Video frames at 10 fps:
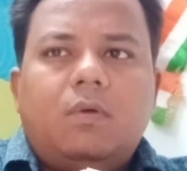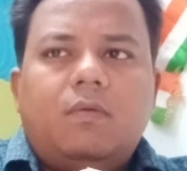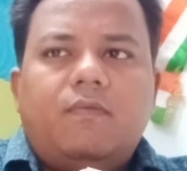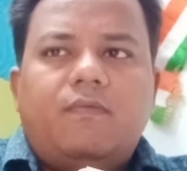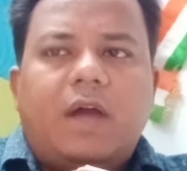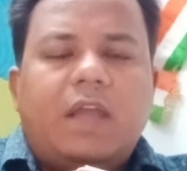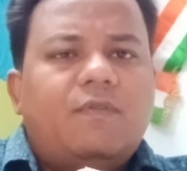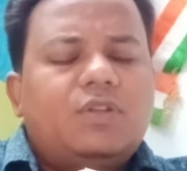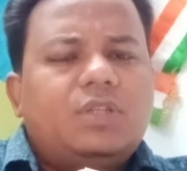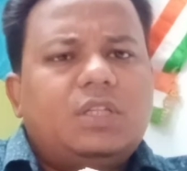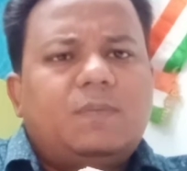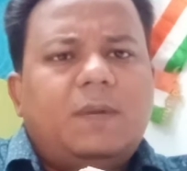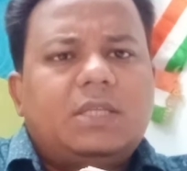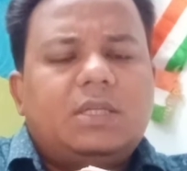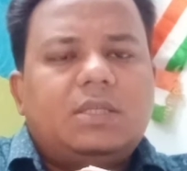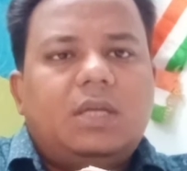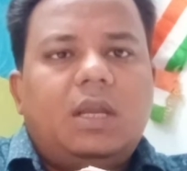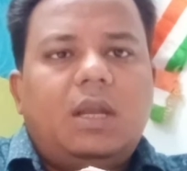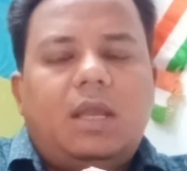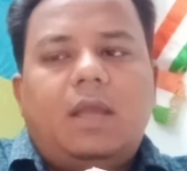five or six places
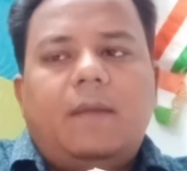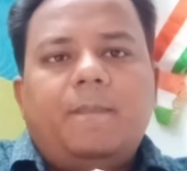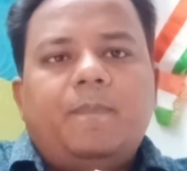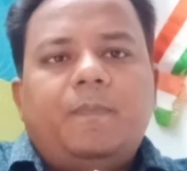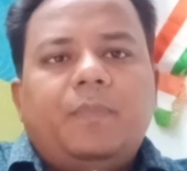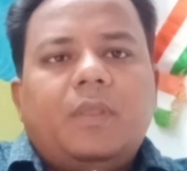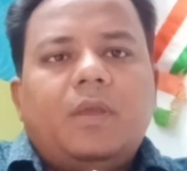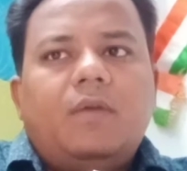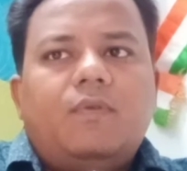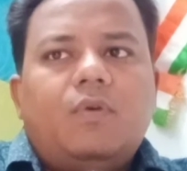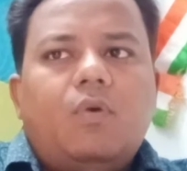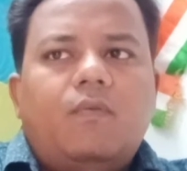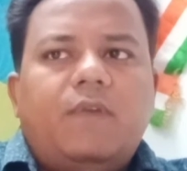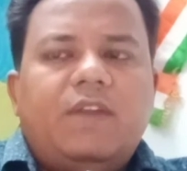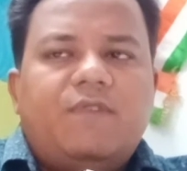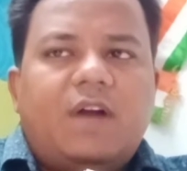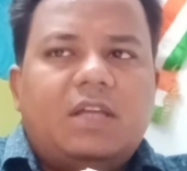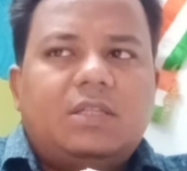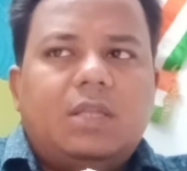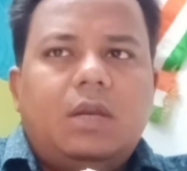in day. If you go very
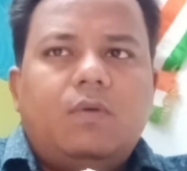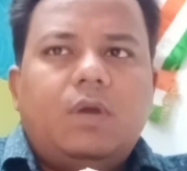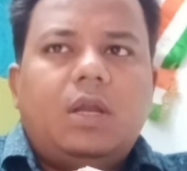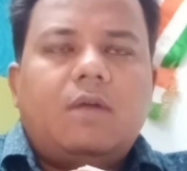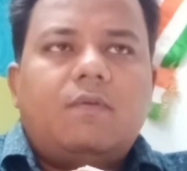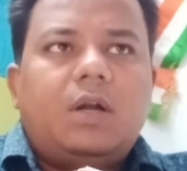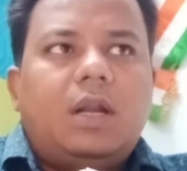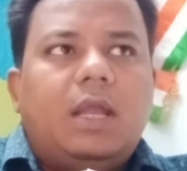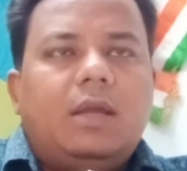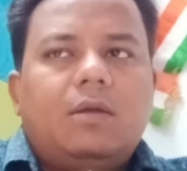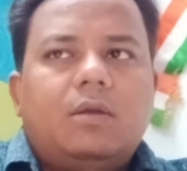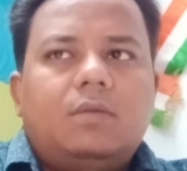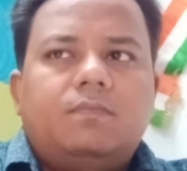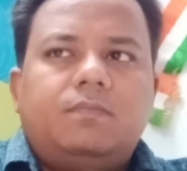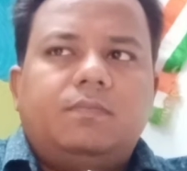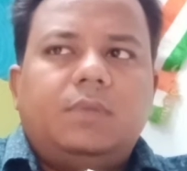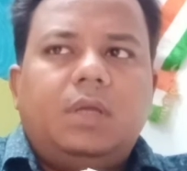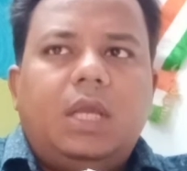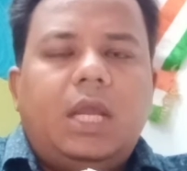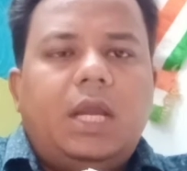fast, then you can cover like
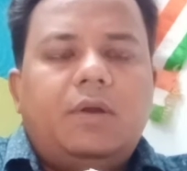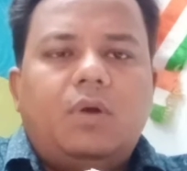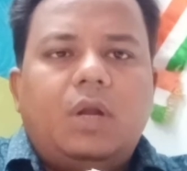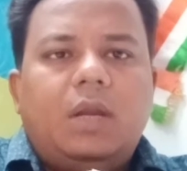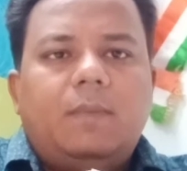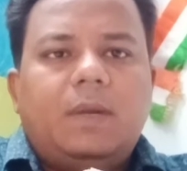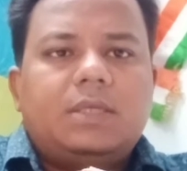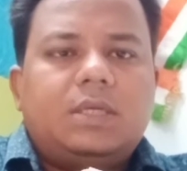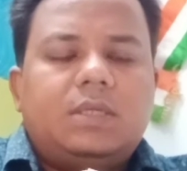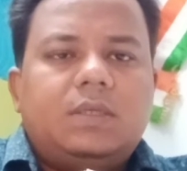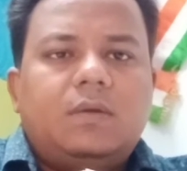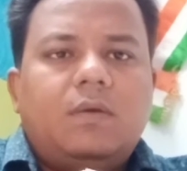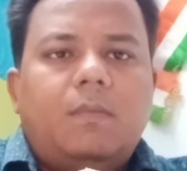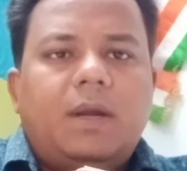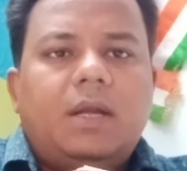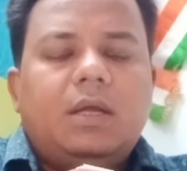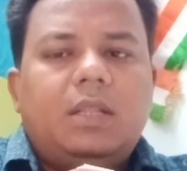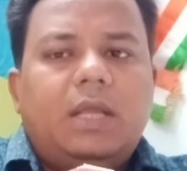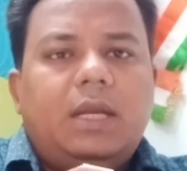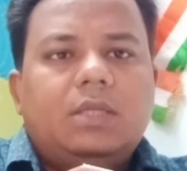8 or 9 places, but
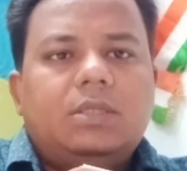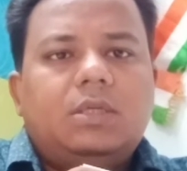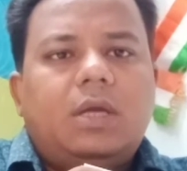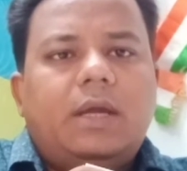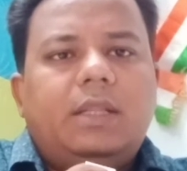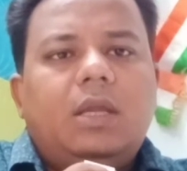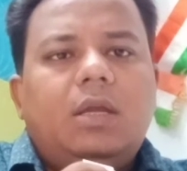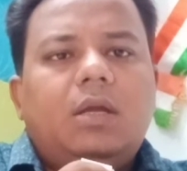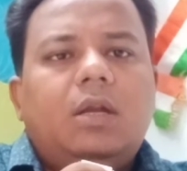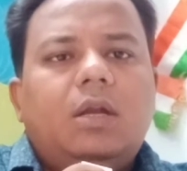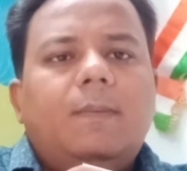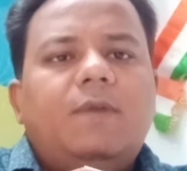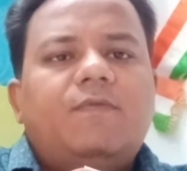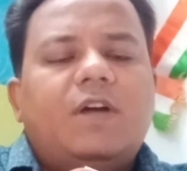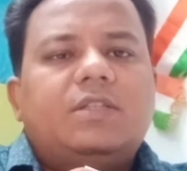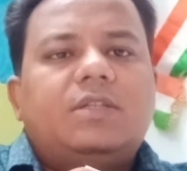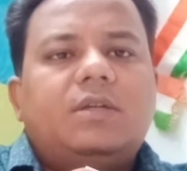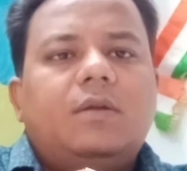that is I think a little bit faster